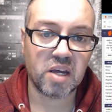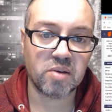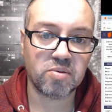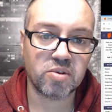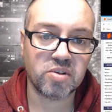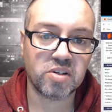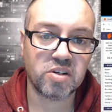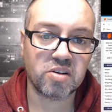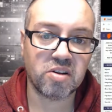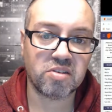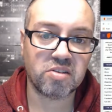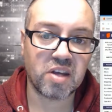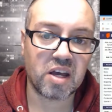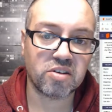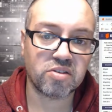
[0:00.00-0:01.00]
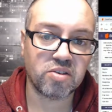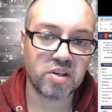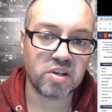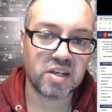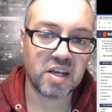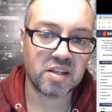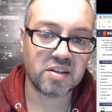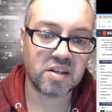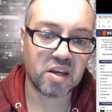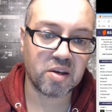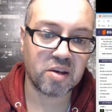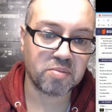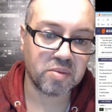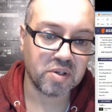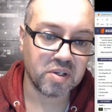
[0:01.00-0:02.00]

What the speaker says: So these are the tiles. So you get them,